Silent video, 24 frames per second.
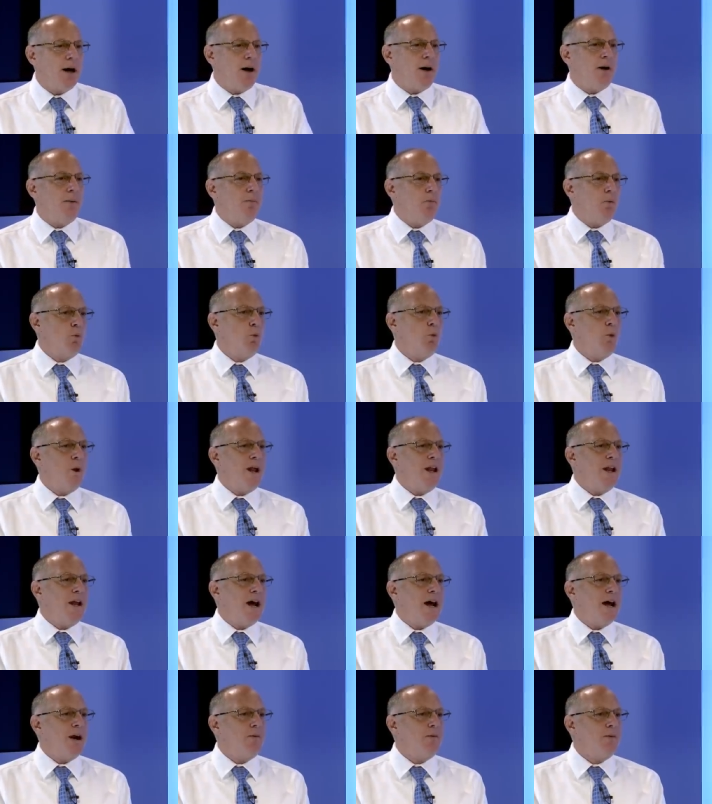um, when
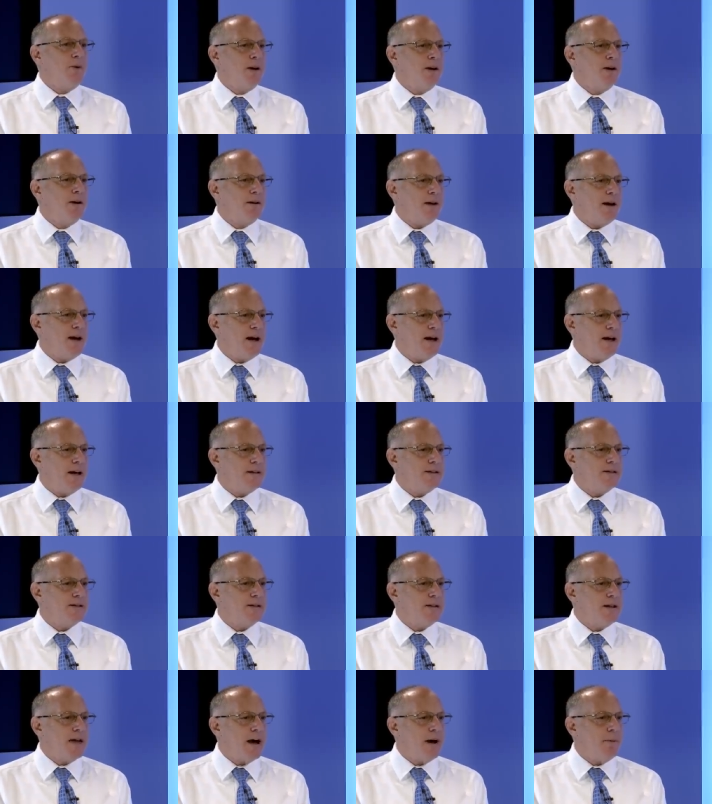I
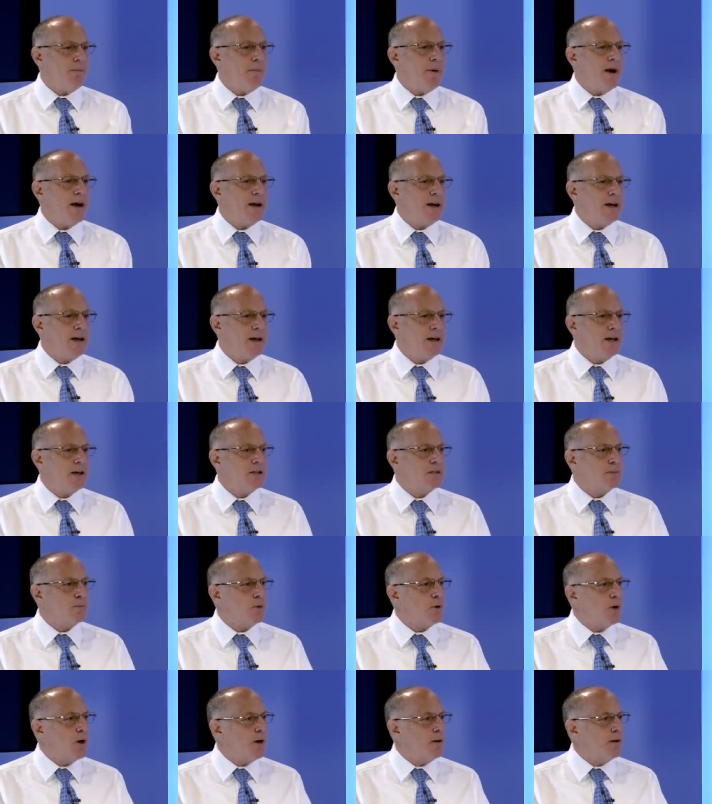realized that my kids
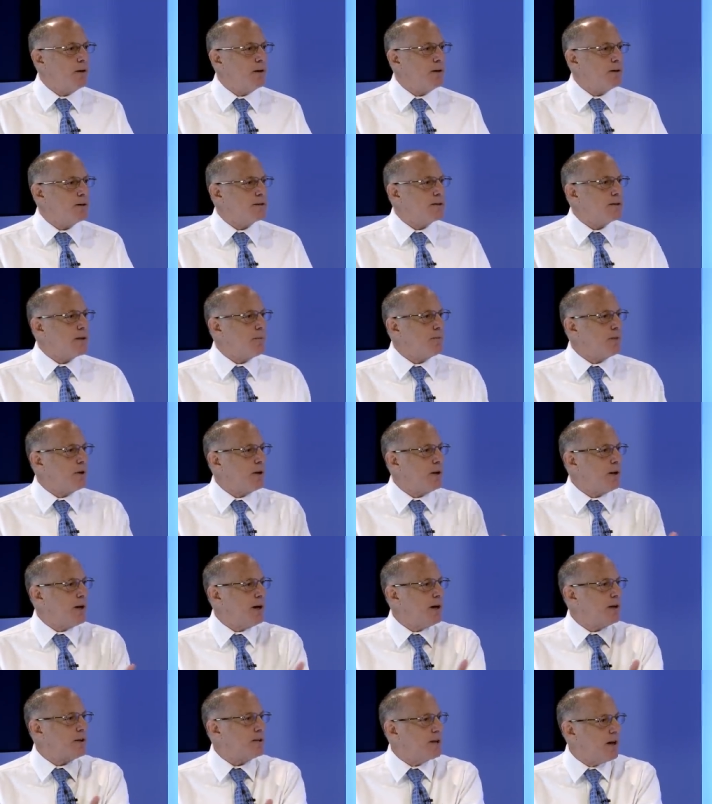were on an assembly
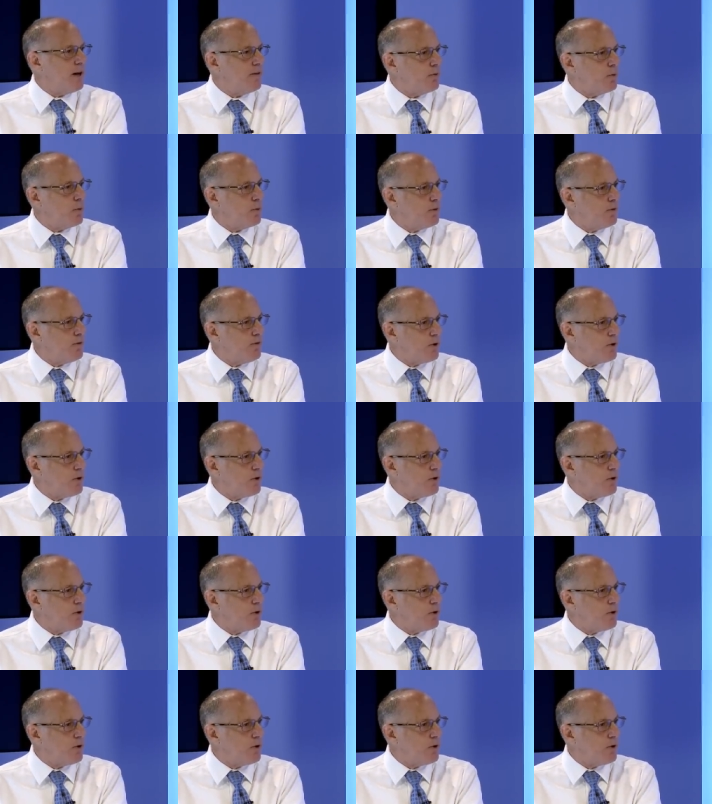line to everyone a